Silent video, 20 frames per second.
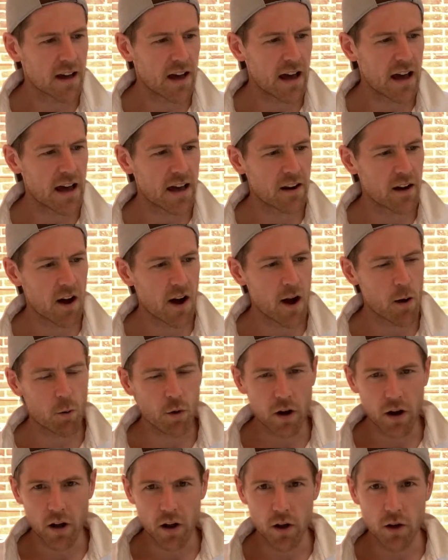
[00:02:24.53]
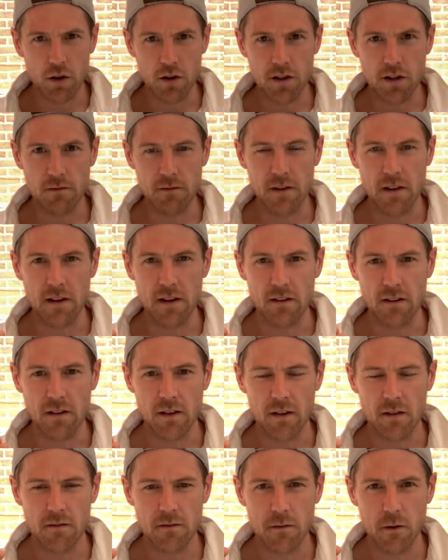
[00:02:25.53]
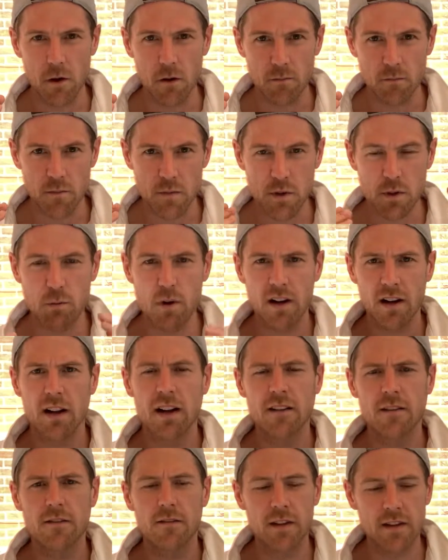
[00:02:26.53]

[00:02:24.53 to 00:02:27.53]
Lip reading: And I wanted to go something from Swartland,